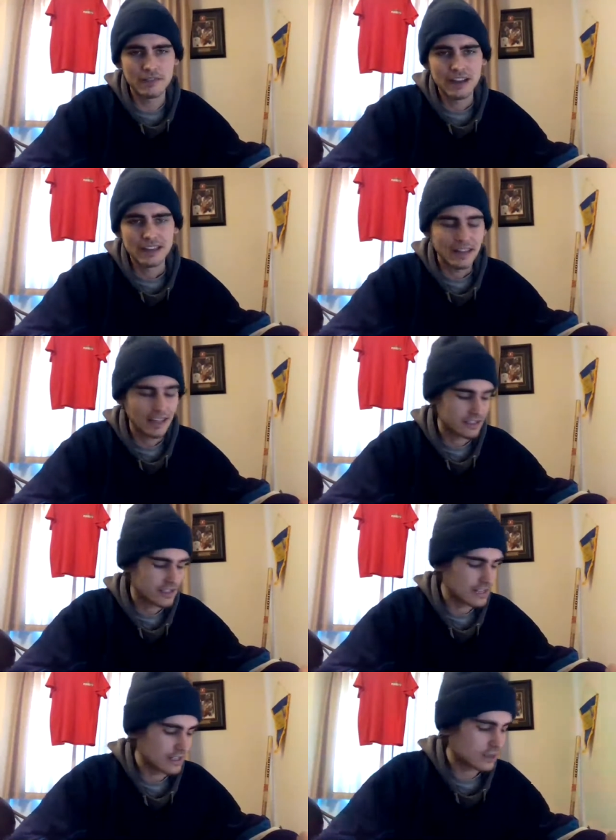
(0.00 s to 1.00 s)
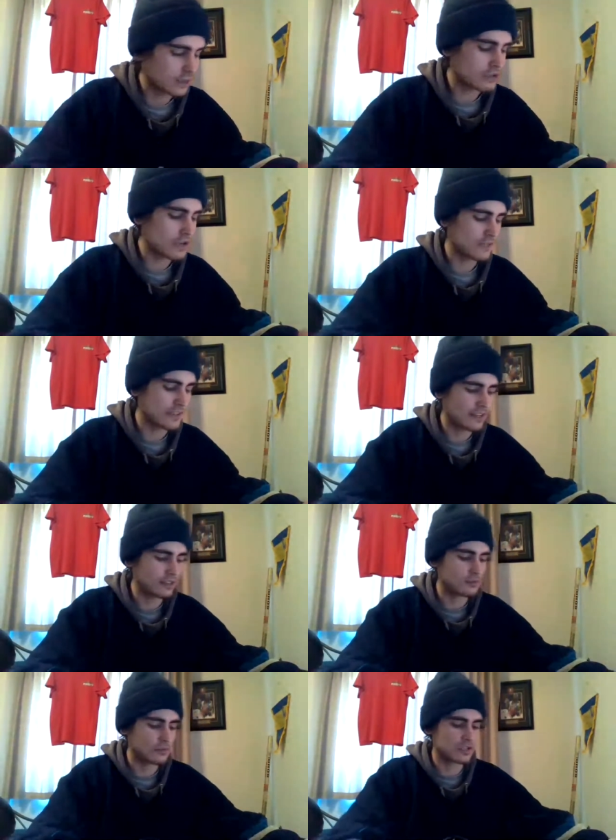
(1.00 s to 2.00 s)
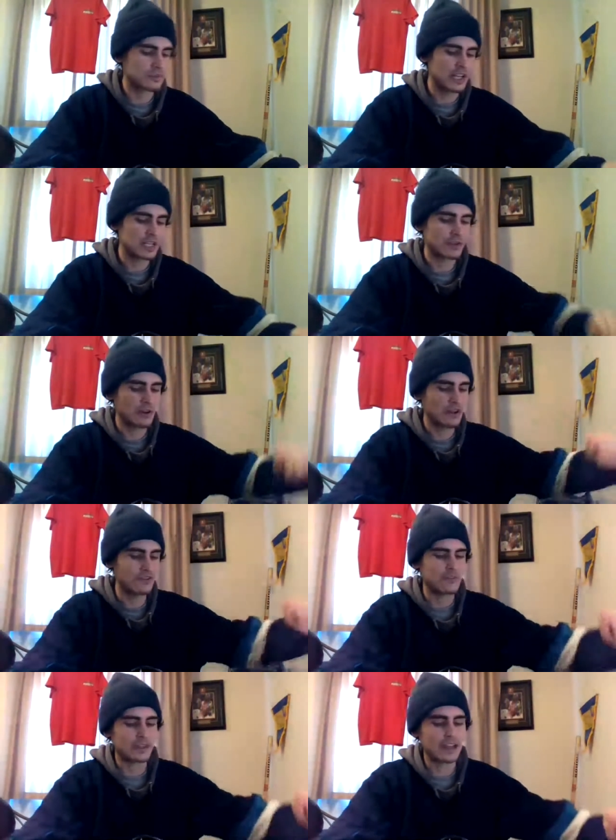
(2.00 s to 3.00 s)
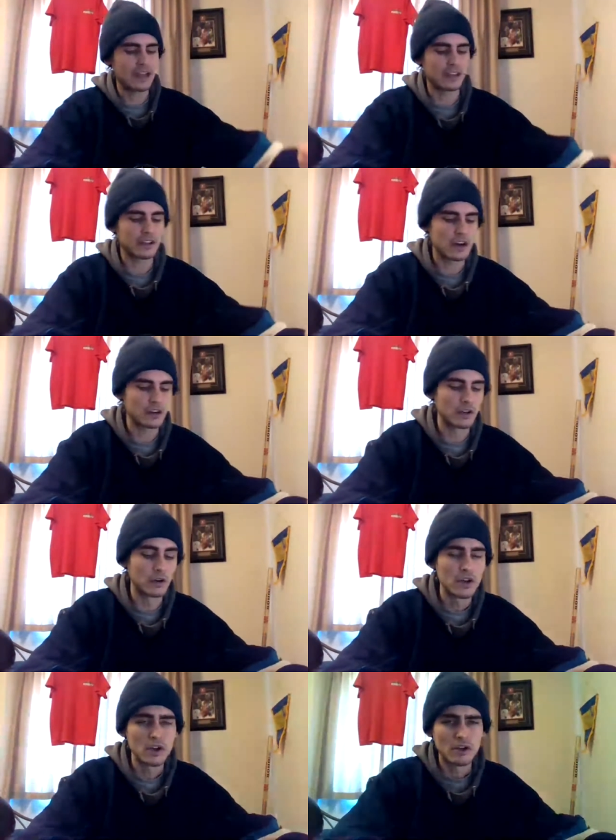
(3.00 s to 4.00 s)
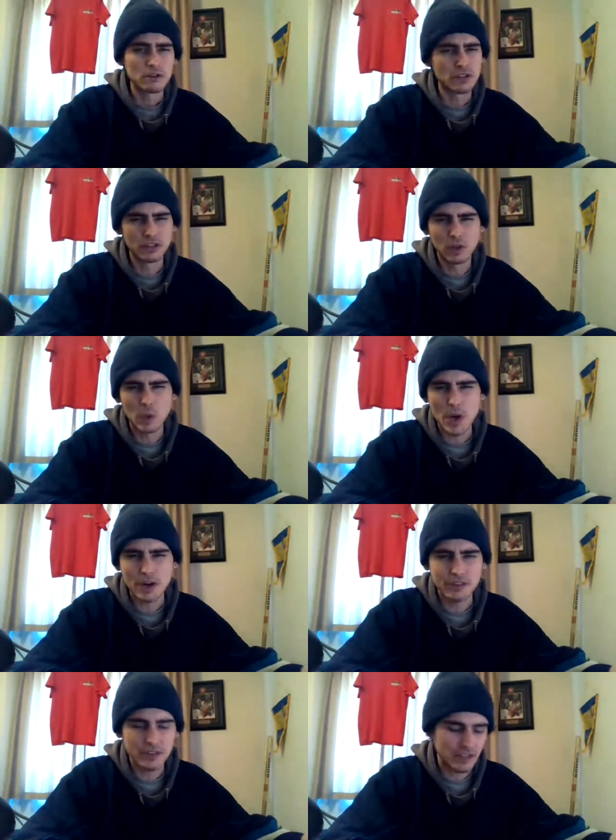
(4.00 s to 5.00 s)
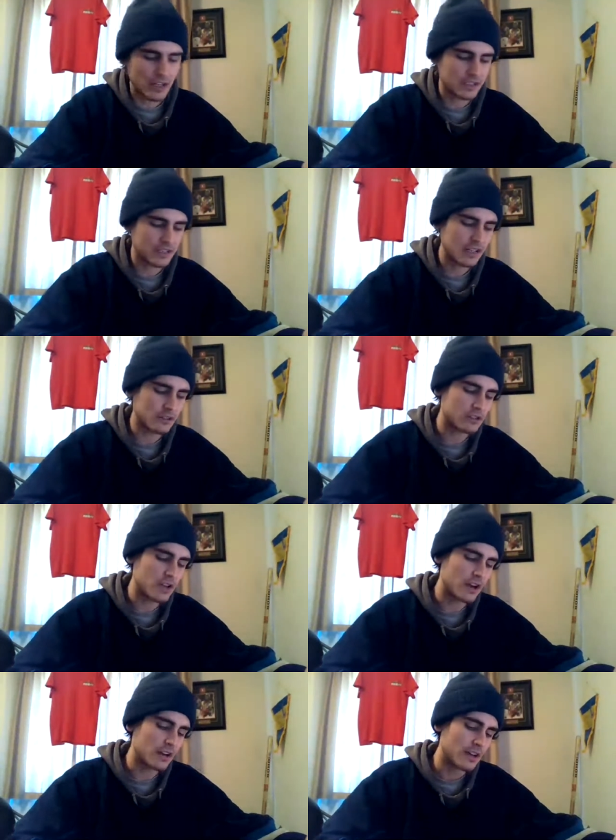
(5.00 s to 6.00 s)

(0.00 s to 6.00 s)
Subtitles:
That allows guys like Kucherov to get a little more space, but you don't have a big guy like Carlo, who's a little quicker than Zdeno Chara.